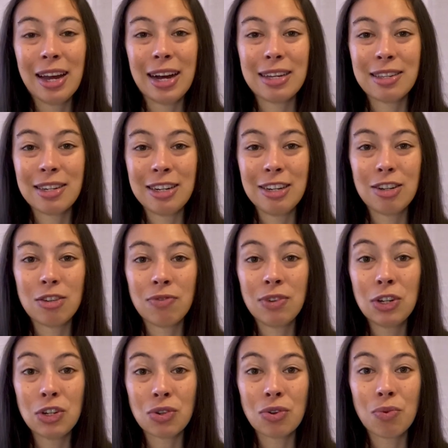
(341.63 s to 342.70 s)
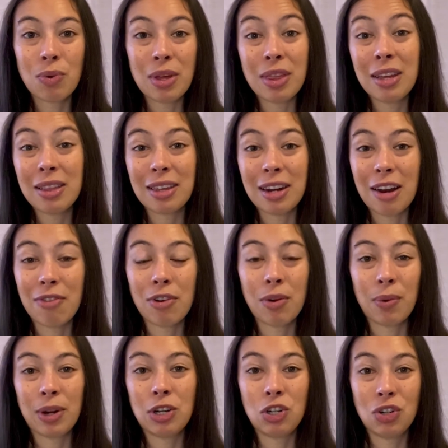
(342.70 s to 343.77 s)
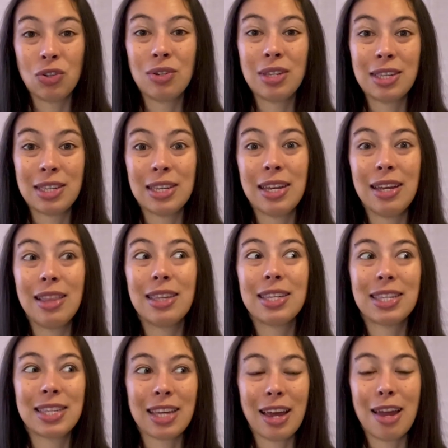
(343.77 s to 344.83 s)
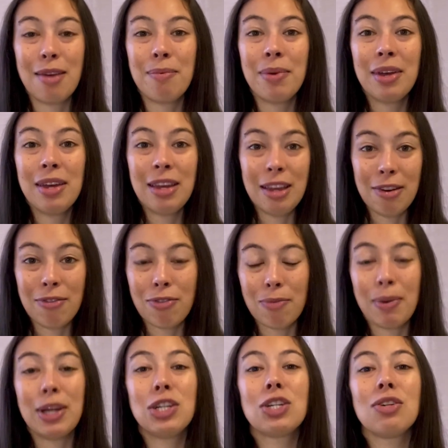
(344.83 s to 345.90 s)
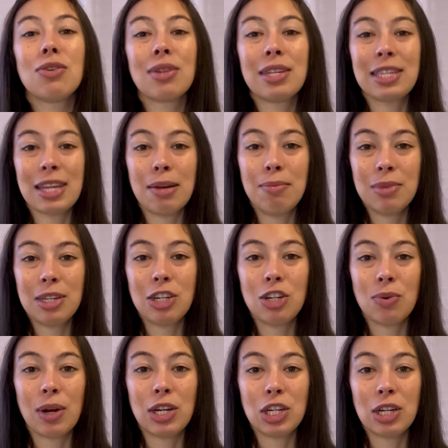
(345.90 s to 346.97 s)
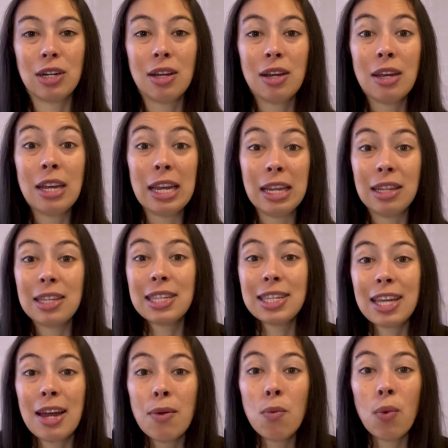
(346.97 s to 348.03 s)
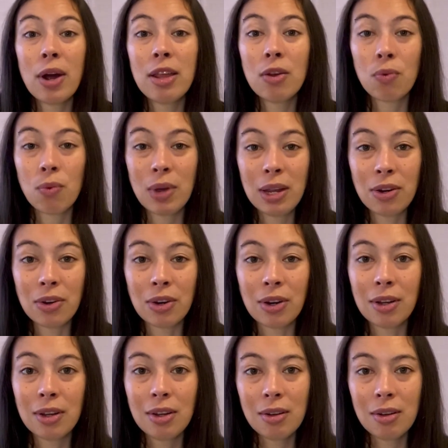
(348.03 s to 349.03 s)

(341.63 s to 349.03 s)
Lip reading: as an individual. We think that everyone should see the same information or the same situation in the same way that we do.